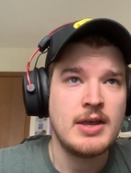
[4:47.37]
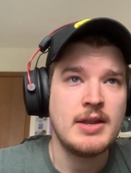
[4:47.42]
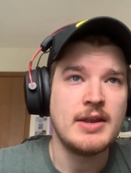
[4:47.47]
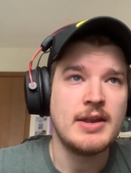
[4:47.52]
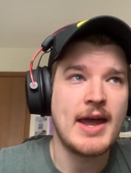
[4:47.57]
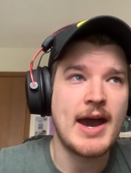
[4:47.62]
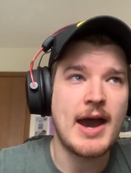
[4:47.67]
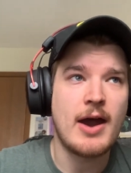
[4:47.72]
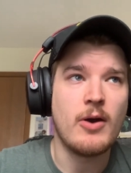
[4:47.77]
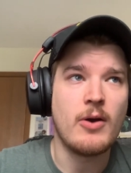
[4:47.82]

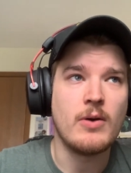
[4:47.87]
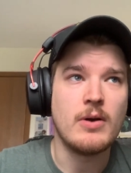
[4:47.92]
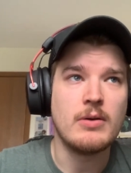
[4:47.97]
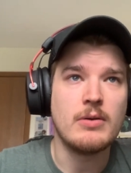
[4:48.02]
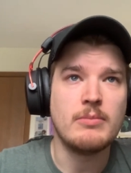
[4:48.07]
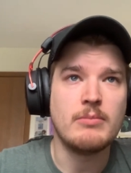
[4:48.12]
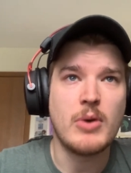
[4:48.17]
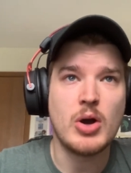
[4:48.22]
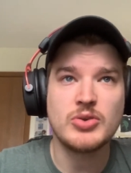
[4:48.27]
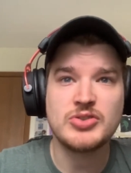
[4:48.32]
Now,
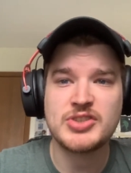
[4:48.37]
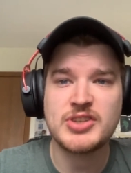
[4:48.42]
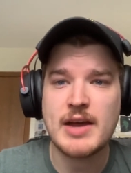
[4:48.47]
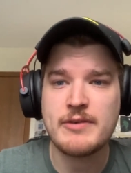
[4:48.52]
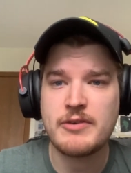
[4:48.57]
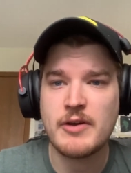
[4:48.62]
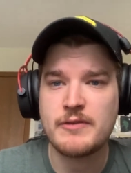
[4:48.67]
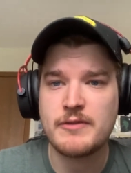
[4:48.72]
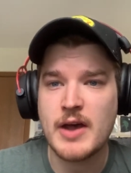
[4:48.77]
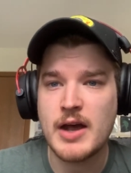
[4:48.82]
most
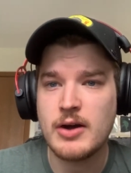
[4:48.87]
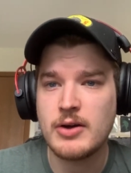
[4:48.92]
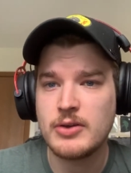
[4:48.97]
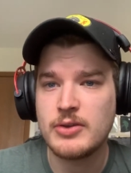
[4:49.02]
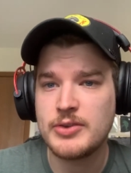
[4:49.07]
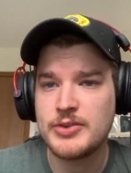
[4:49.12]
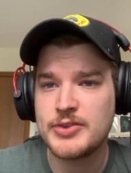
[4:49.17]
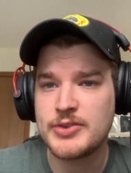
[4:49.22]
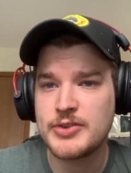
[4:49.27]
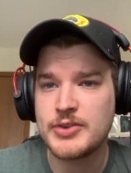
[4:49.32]

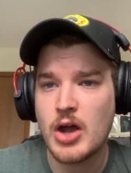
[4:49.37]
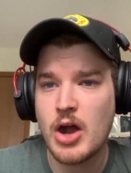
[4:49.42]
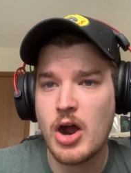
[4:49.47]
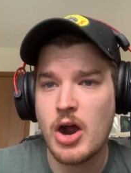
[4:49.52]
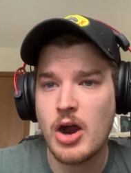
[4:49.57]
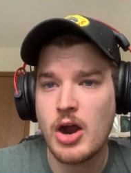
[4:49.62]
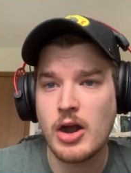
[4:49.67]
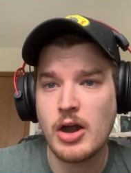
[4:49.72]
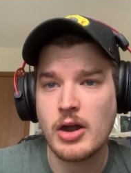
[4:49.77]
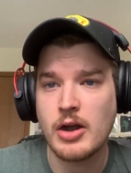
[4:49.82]
FFLs
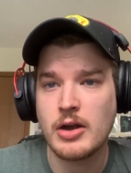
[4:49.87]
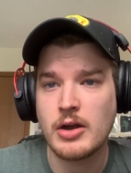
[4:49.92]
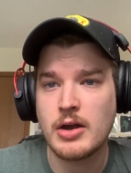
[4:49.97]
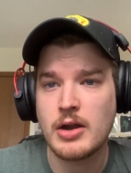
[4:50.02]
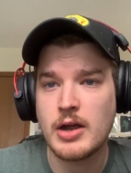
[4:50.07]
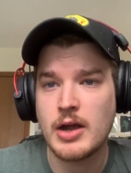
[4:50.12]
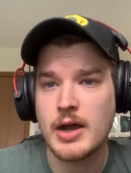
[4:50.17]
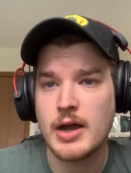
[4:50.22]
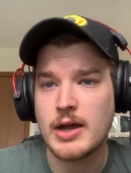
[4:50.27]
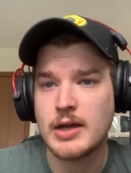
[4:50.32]

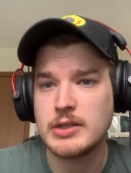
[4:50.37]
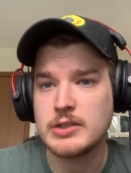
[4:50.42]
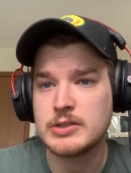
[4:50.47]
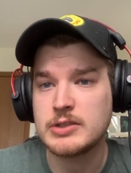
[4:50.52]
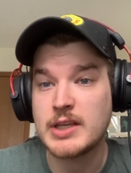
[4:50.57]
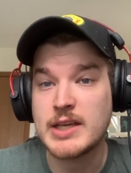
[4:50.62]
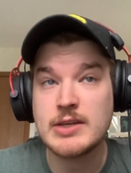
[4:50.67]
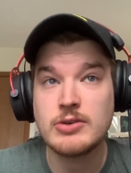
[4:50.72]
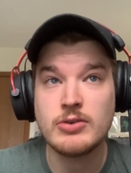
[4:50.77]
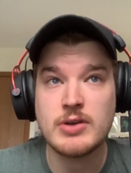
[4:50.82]
are
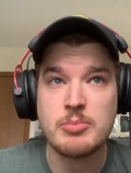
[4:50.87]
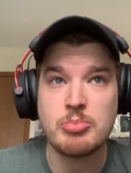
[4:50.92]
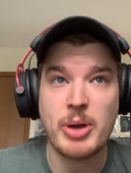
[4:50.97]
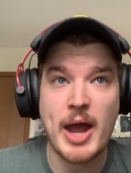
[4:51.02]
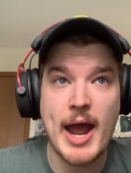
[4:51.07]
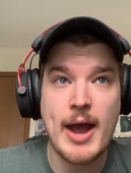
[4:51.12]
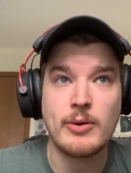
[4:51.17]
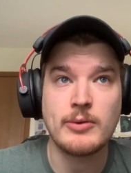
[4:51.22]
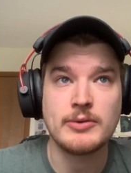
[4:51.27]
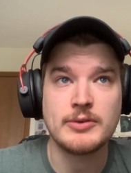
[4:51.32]
legally
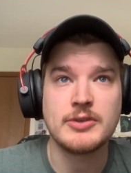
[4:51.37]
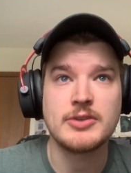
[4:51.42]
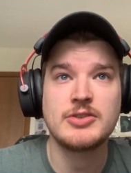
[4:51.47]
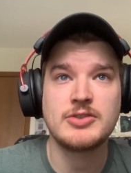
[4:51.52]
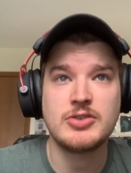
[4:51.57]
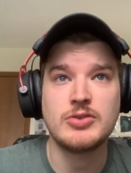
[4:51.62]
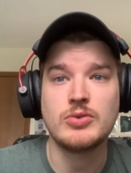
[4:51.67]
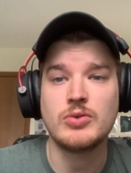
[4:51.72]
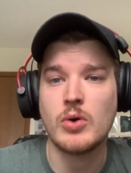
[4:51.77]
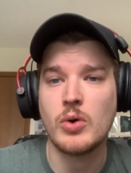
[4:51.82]
bound
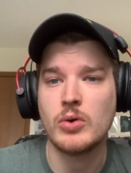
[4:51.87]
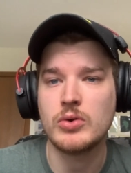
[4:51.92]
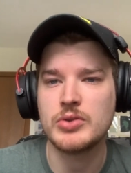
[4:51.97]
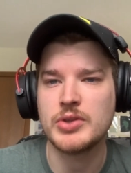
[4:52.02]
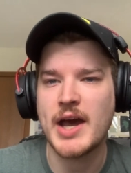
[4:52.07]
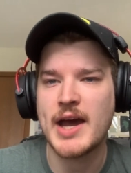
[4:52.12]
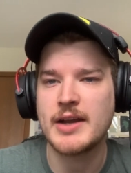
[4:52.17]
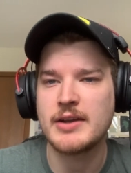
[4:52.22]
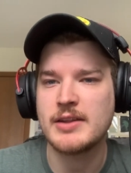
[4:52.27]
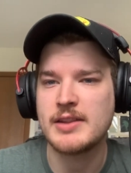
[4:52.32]
to hold
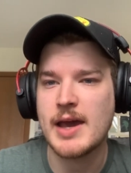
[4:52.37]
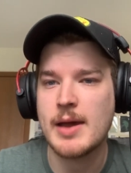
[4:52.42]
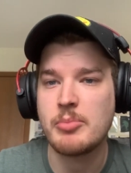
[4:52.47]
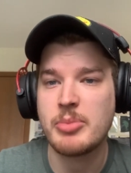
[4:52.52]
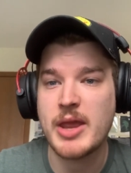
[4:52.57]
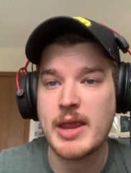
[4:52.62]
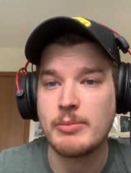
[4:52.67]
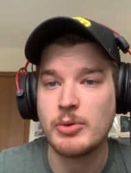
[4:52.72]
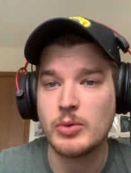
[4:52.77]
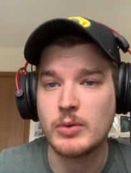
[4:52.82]
on to that
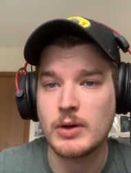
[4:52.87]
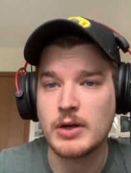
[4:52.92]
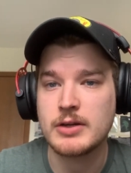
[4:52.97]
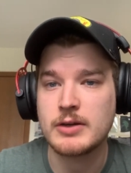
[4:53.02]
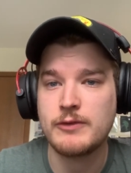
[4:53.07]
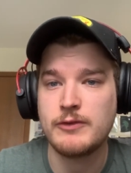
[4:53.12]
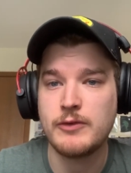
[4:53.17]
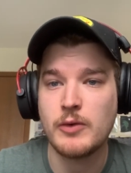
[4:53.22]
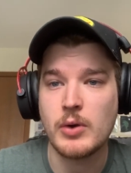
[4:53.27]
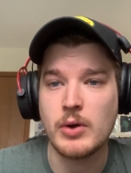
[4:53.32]

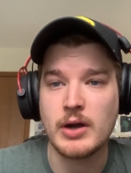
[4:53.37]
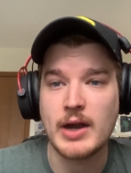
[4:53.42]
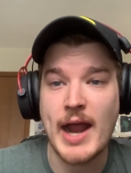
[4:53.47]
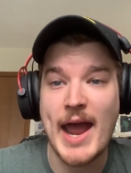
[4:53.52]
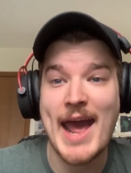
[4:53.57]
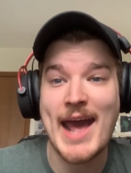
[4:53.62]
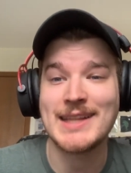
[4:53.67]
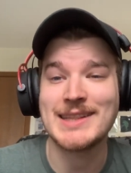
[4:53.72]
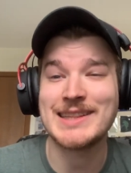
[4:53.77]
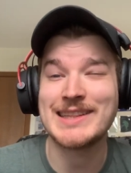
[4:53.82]
paperwork for
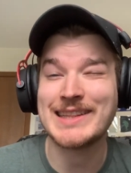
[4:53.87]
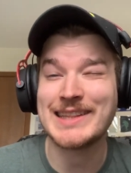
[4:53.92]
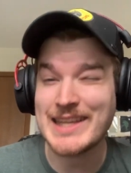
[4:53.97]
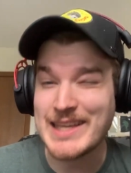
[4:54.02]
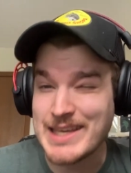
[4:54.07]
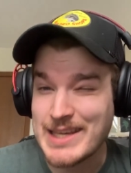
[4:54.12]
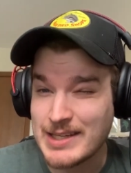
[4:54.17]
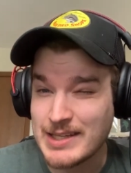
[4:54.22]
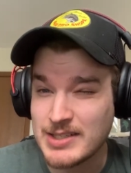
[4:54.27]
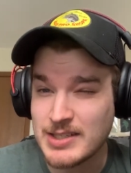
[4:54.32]
at
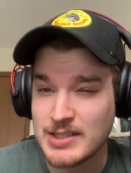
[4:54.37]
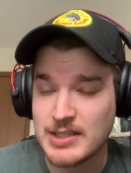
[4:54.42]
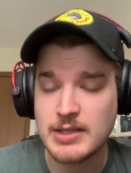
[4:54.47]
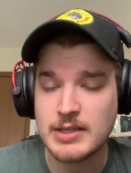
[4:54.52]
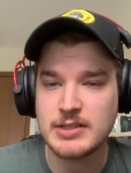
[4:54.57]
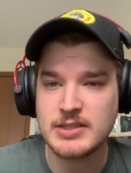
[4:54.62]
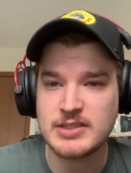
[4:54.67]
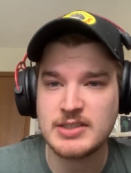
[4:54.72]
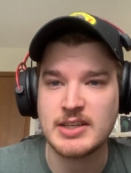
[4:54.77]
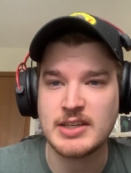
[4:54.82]
least
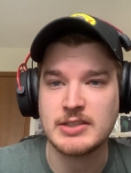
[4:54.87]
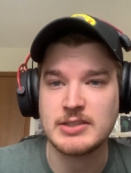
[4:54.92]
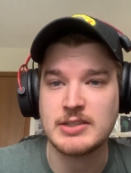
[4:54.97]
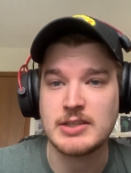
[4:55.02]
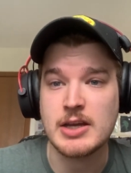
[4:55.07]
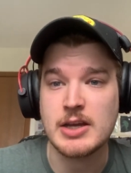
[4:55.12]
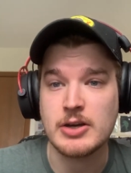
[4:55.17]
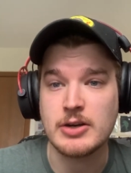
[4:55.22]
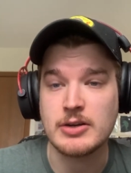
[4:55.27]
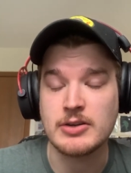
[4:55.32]
6
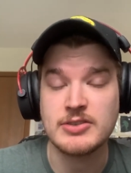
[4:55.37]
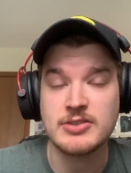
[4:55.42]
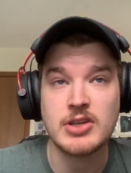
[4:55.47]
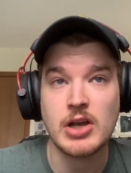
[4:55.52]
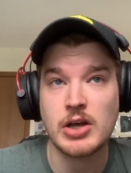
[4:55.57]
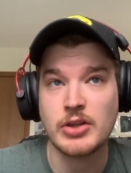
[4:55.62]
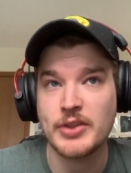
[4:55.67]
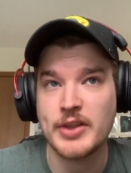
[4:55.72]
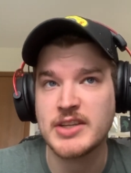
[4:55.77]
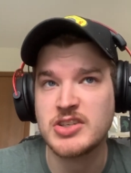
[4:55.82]
years,
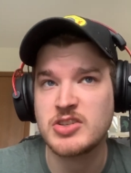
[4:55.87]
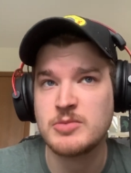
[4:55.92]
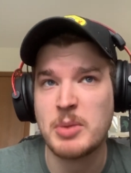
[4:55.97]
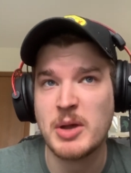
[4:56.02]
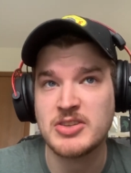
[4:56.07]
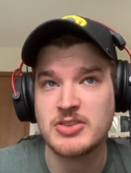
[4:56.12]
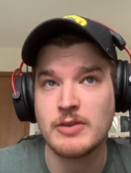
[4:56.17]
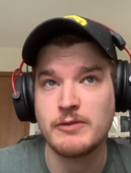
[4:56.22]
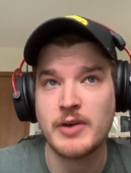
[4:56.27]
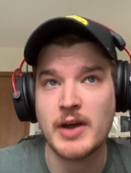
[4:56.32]
unless
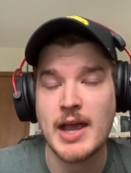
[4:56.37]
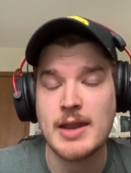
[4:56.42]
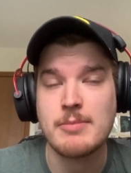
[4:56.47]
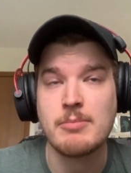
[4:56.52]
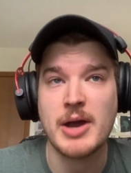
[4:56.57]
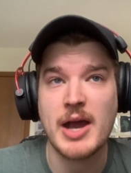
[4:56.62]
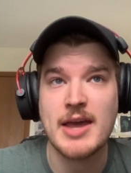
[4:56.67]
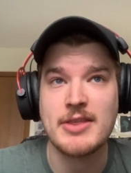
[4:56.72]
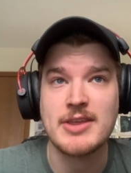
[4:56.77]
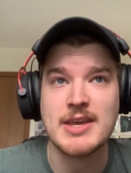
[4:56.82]
specified
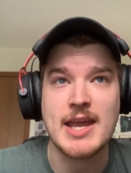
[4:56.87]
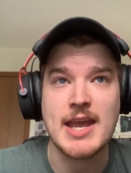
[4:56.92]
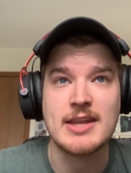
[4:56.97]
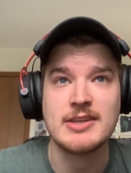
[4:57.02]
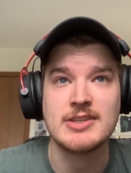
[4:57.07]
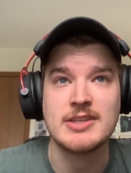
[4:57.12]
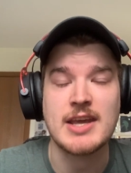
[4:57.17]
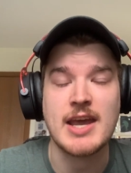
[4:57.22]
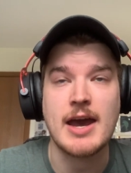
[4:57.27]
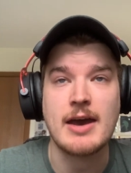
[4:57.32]
by the
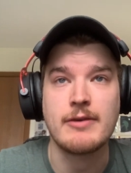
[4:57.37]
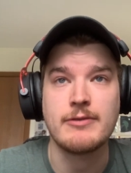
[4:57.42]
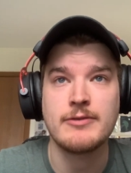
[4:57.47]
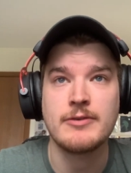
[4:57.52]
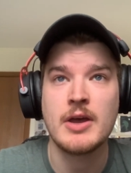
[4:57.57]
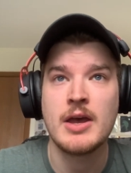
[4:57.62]
ATF.